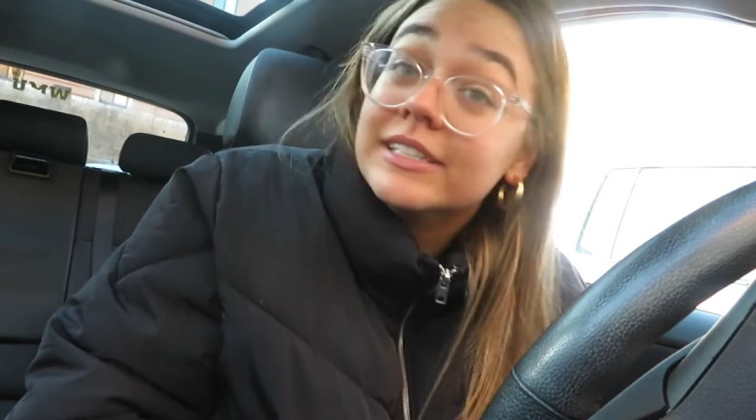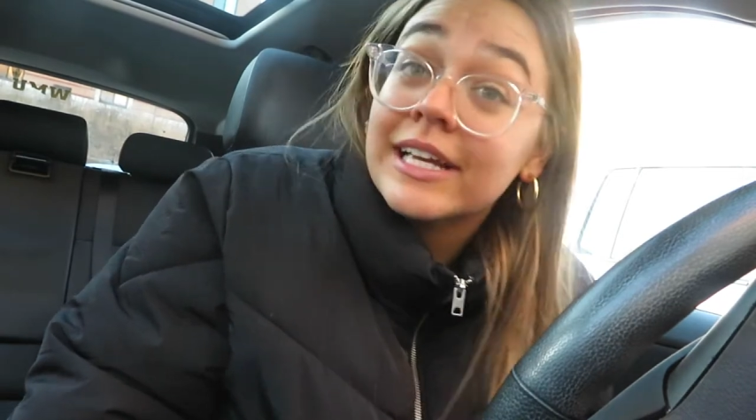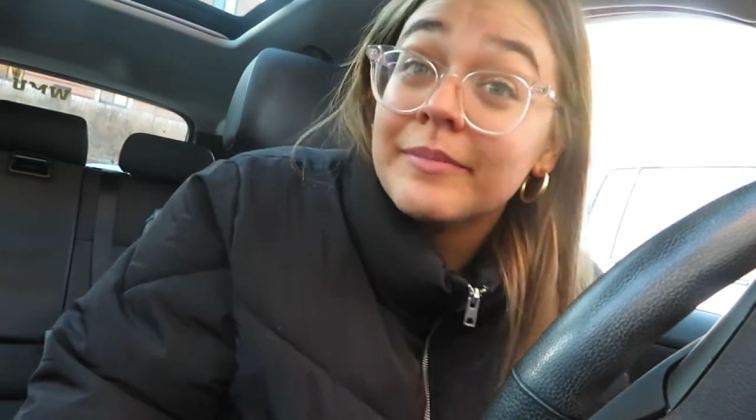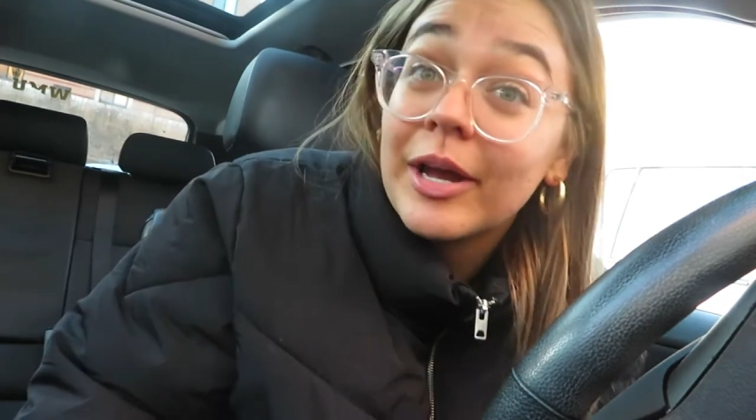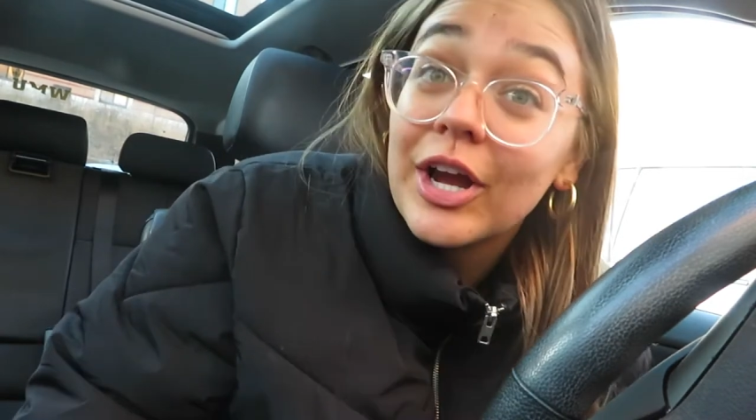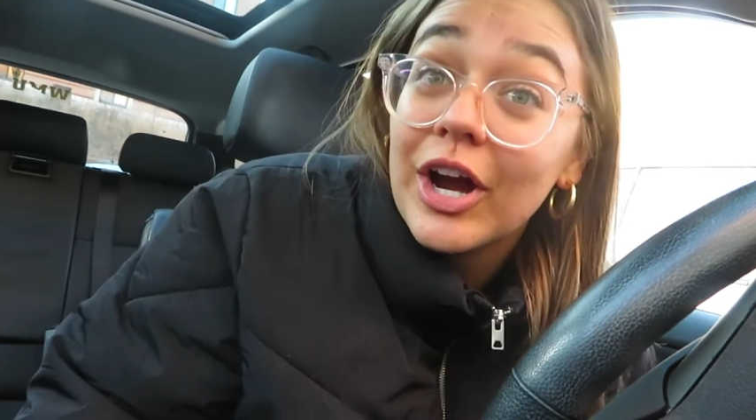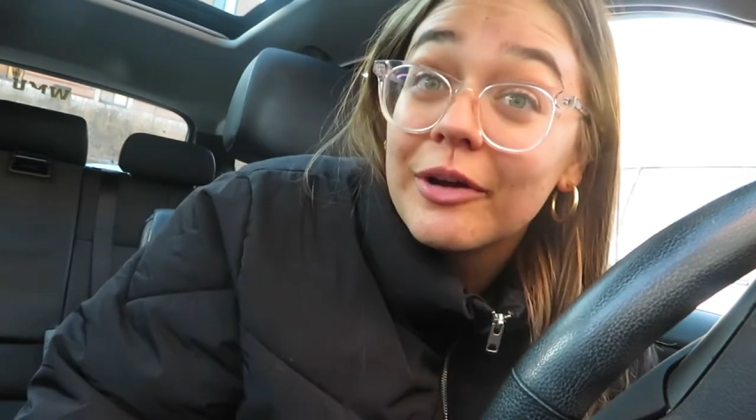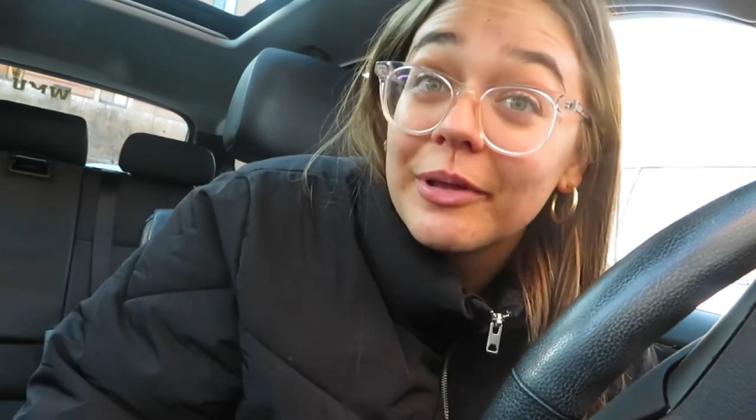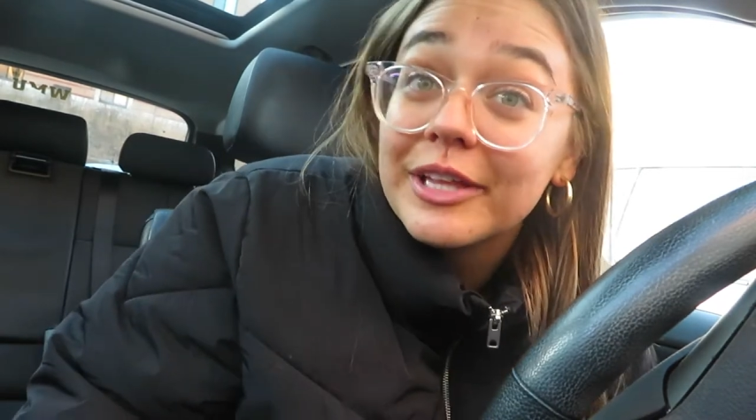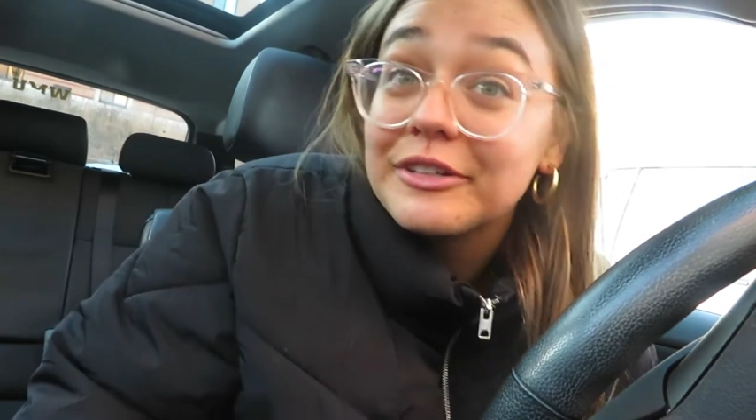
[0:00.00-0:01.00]
sing in my
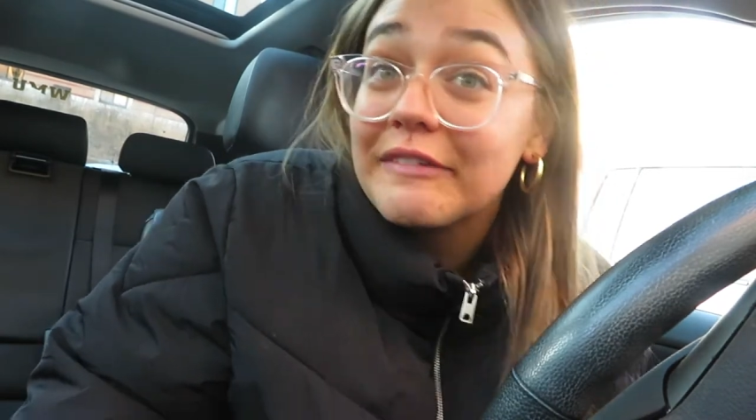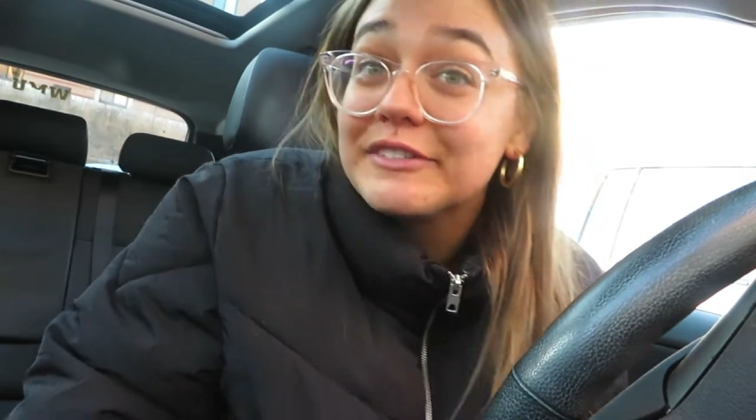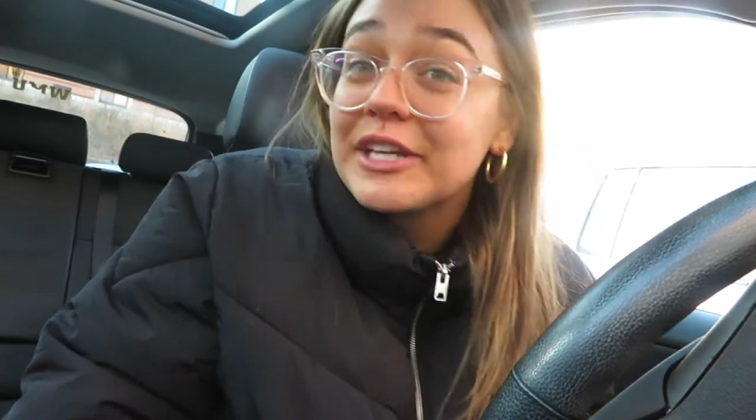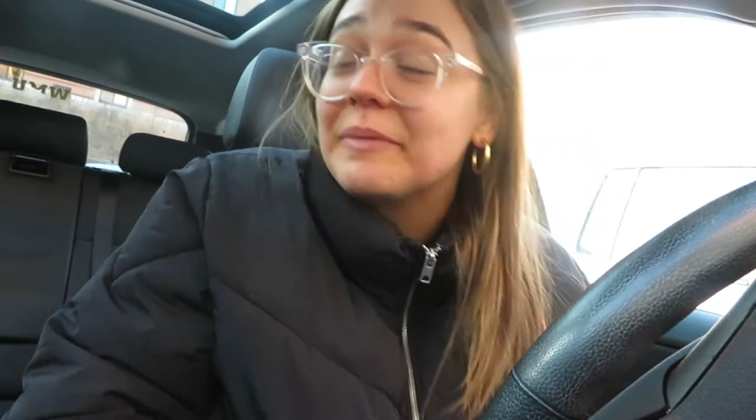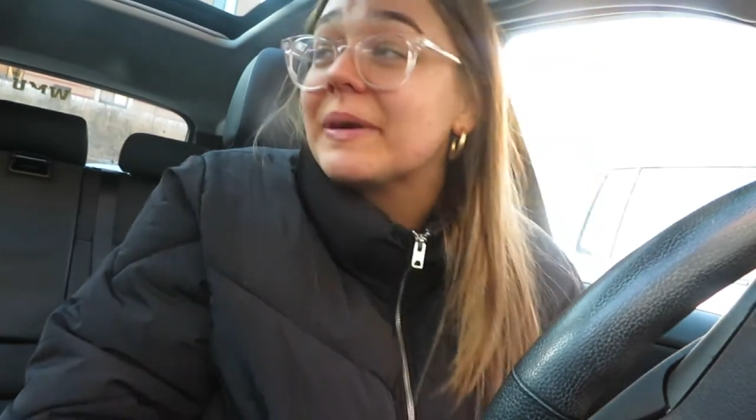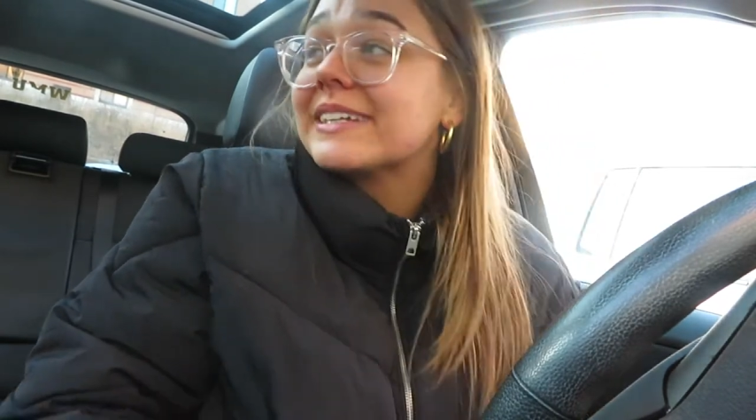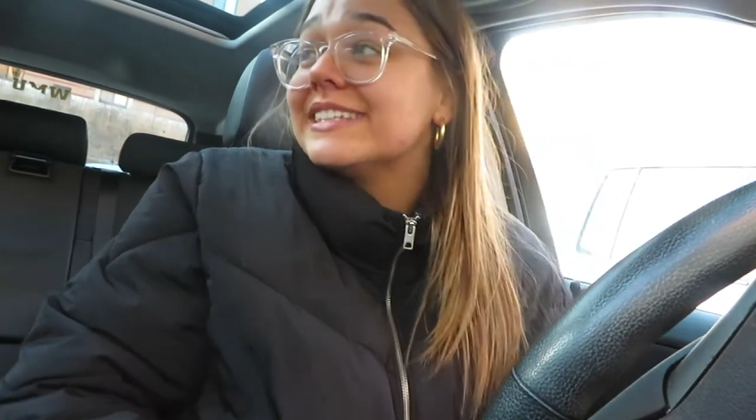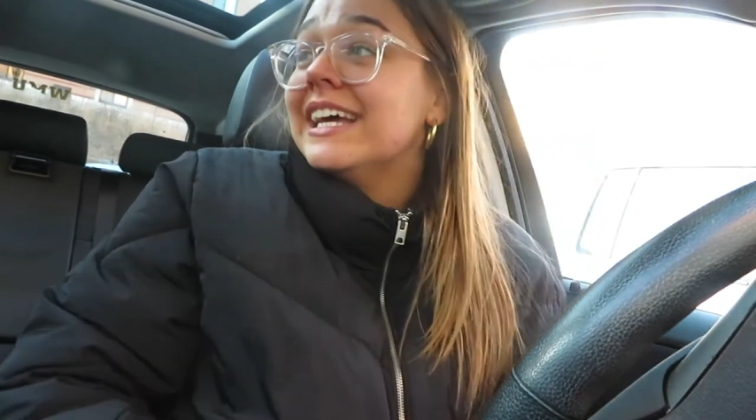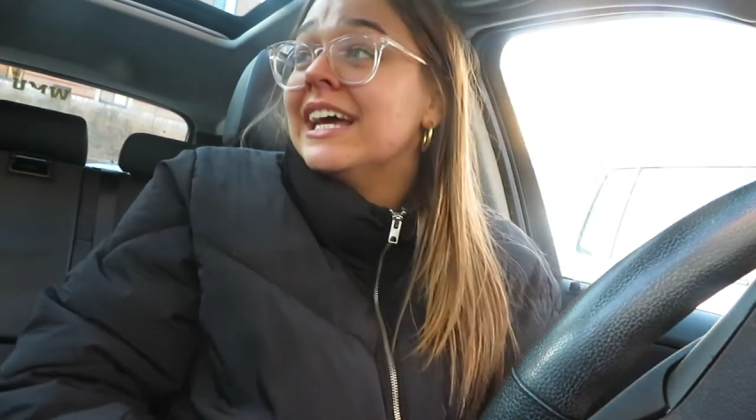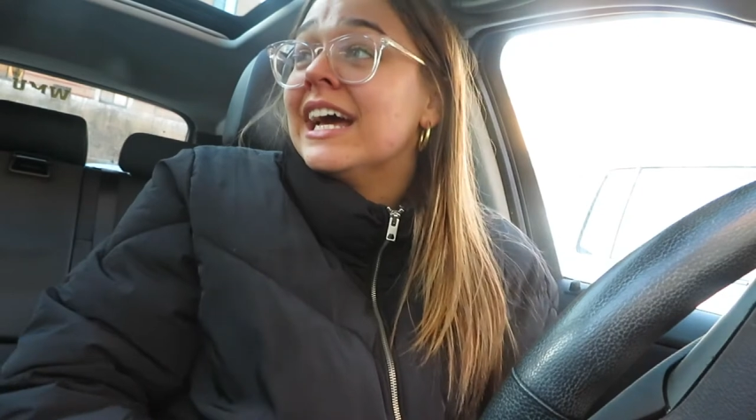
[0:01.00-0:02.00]
car while I drive to Starbucks.